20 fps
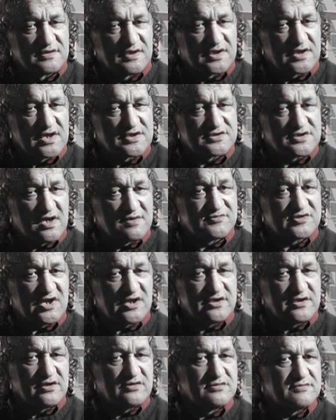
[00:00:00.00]
Okay, so I'm
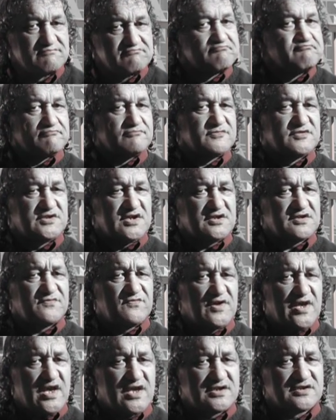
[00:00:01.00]
telling you, this
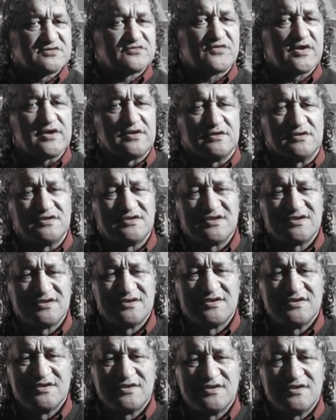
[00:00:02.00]
flag is real,
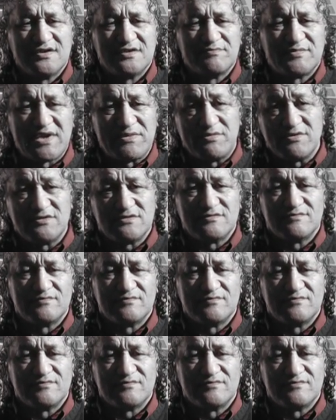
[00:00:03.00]
people.